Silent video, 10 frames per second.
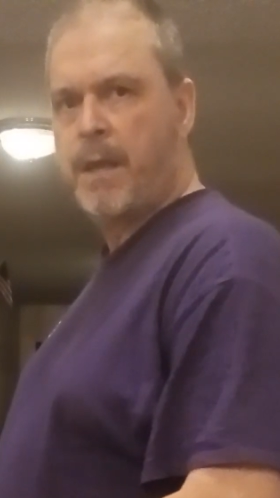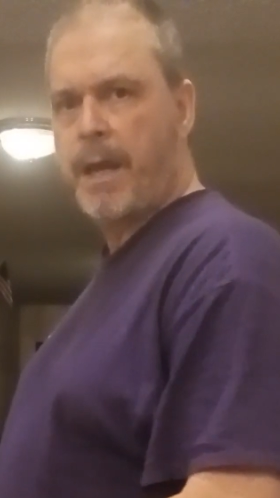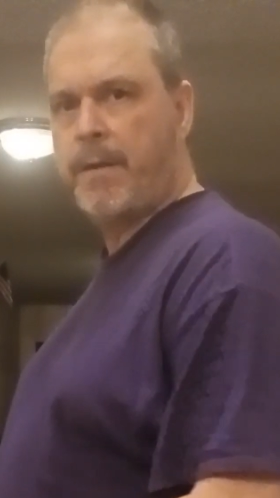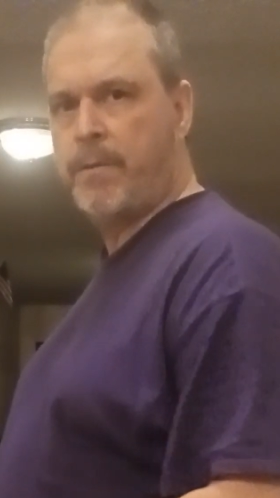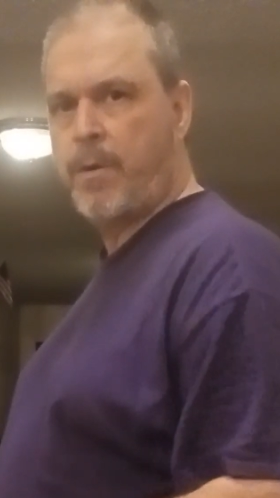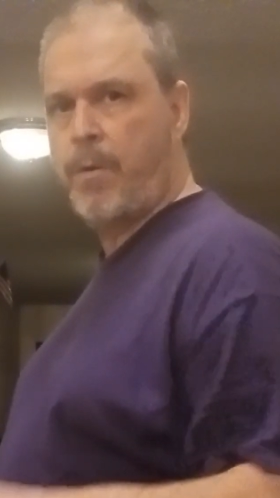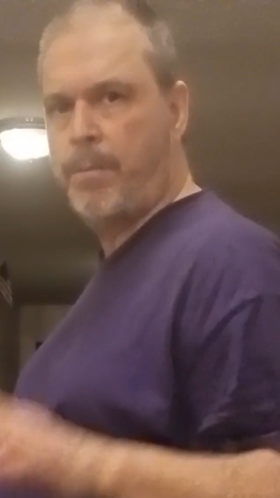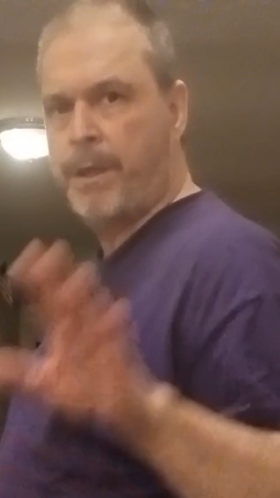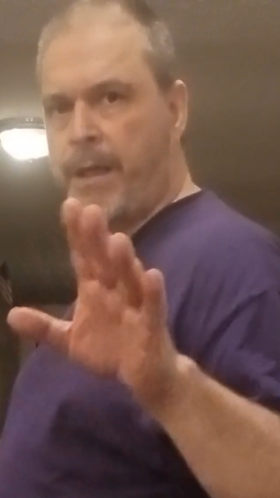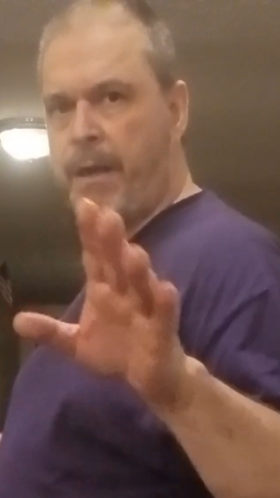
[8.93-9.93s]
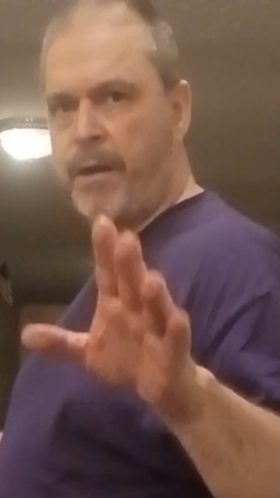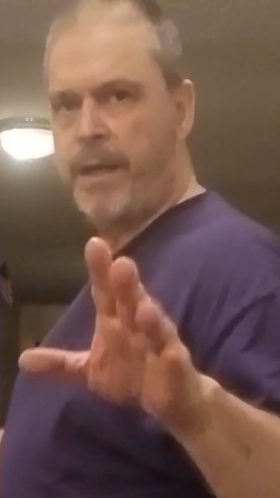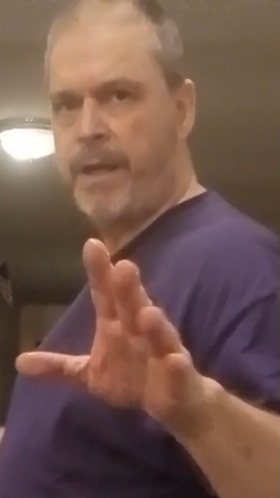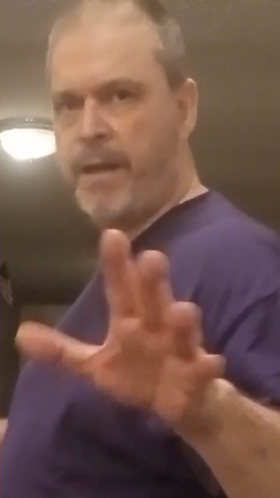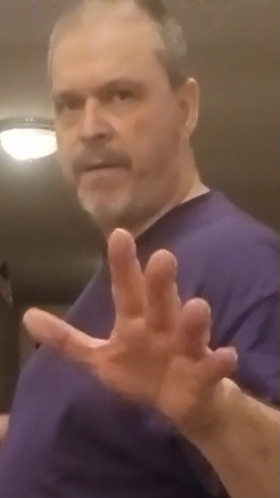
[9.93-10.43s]
I don't open
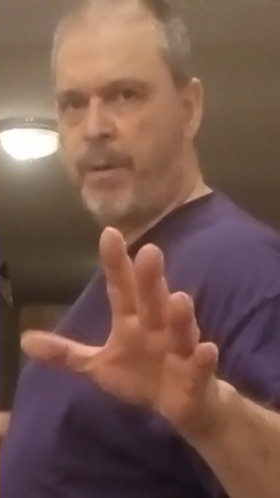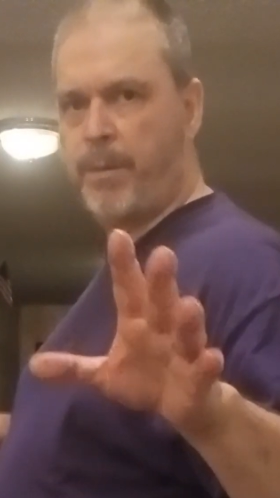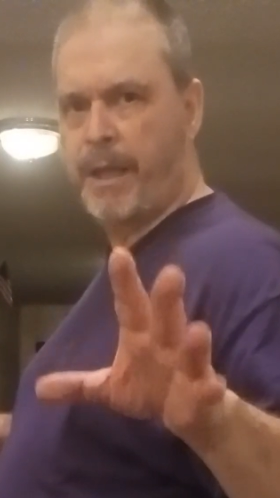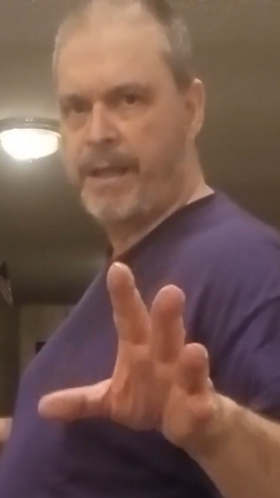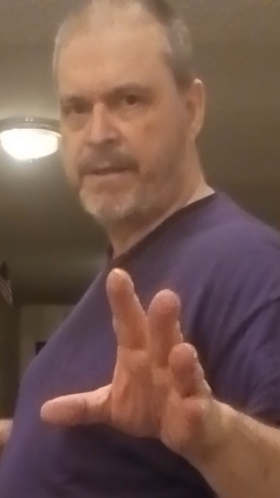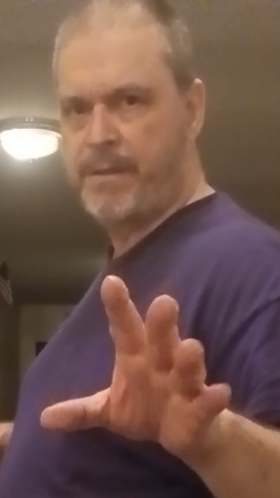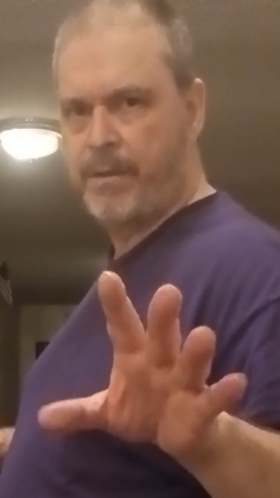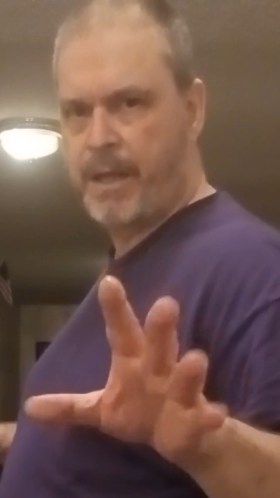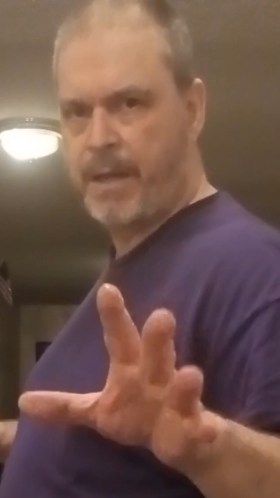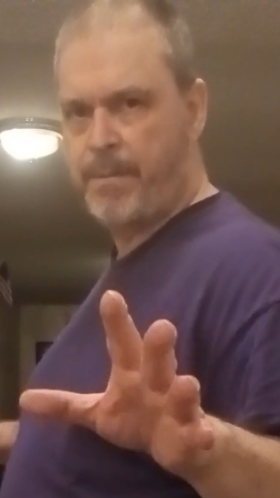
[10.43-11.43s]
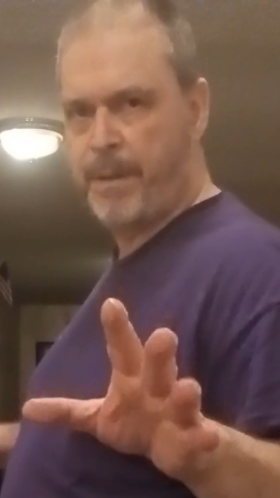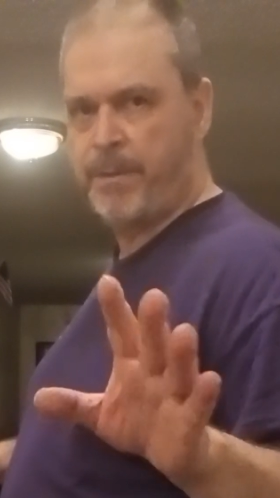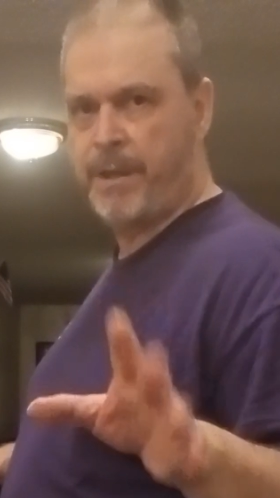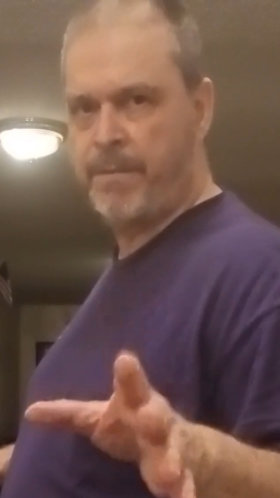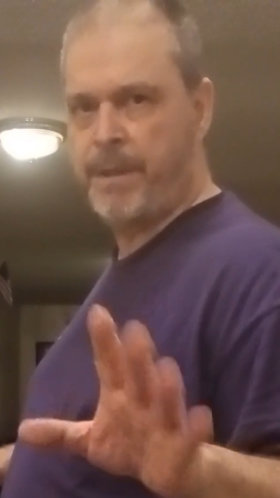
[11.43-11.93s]
carry in every place. So a lot of
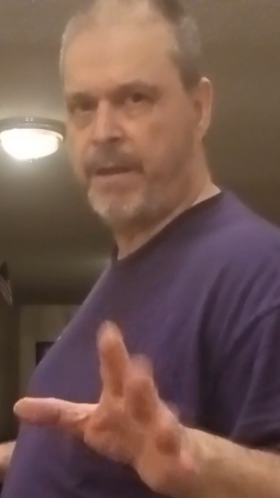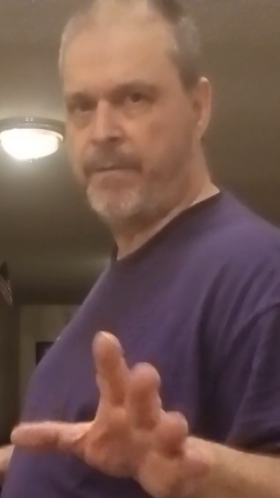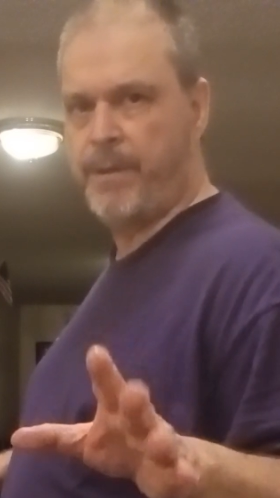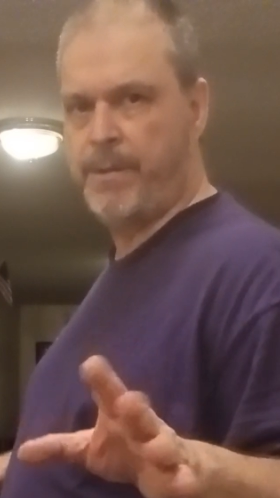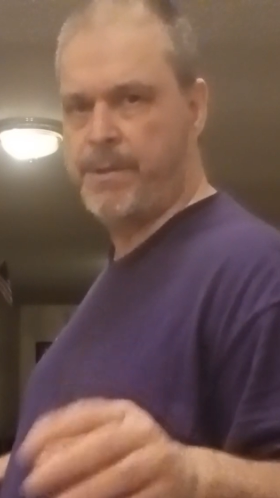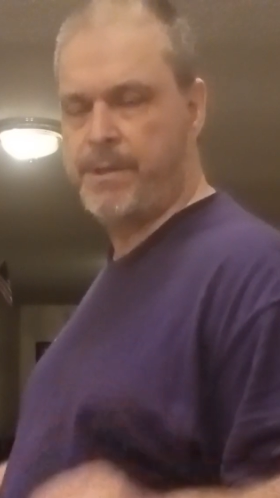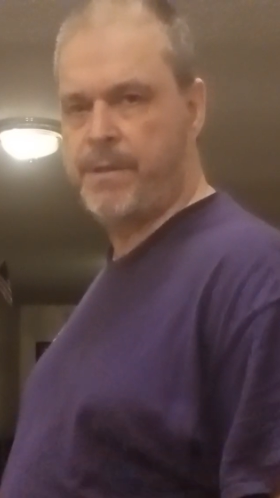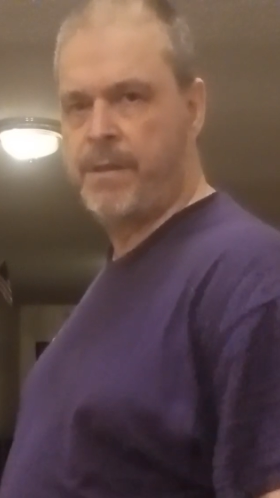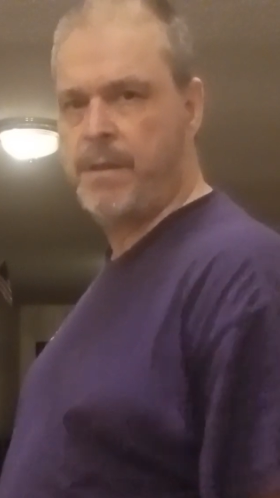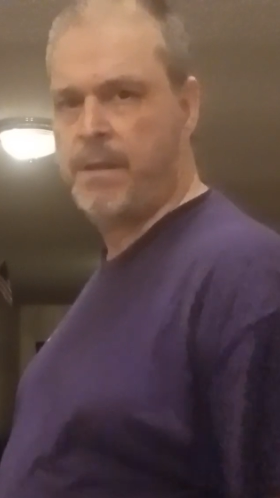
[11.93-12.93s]
people get me confused